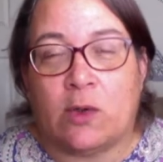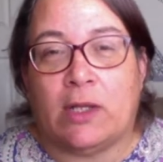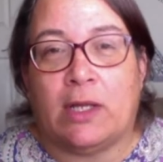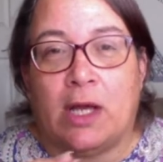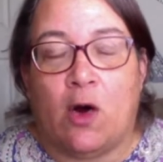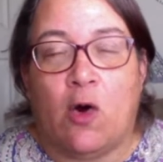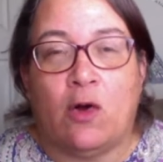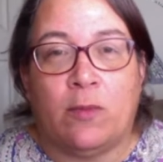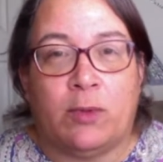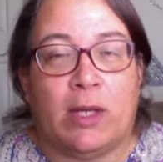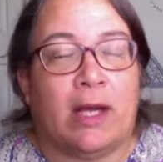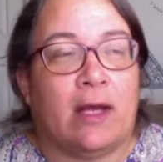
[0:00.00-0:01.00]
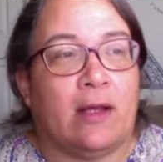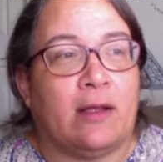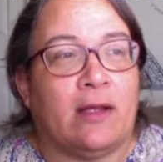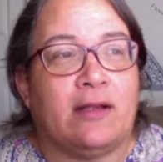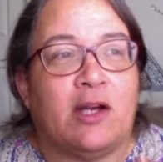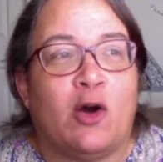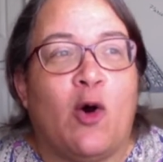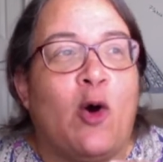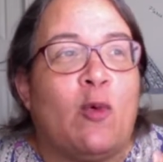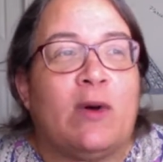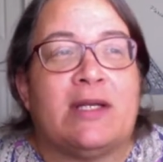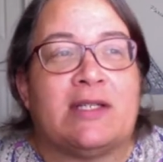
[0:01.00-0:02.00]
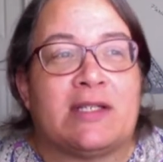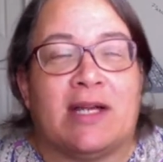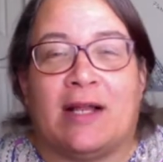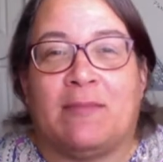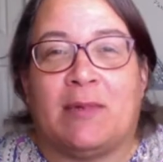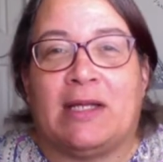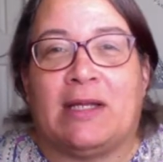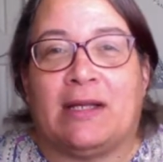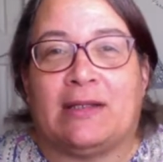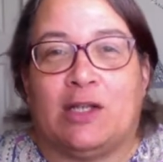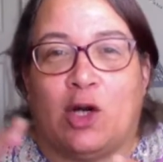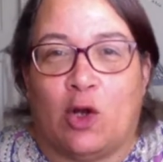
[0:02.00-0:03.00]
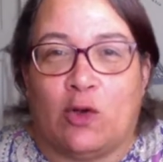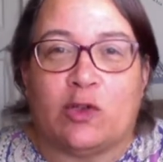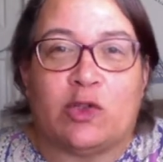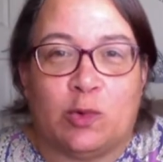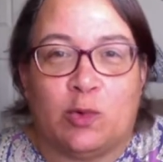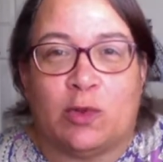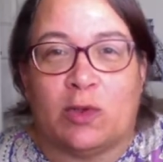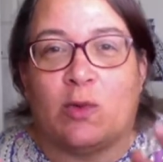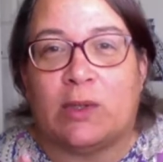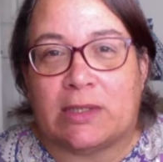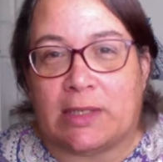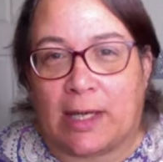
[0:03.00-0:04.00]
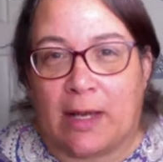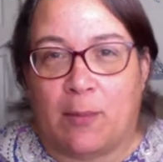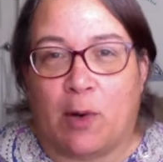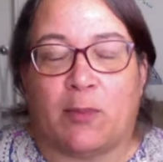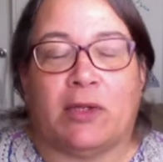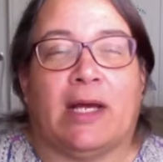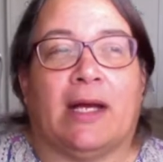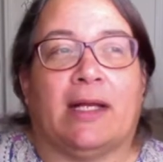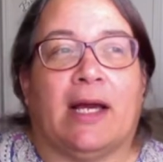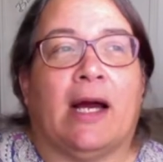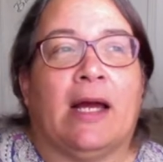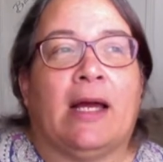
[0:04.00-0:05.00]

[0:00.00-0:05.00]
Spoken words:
And they all blame, and they always tell me that the other two were the ones that came up with the idea.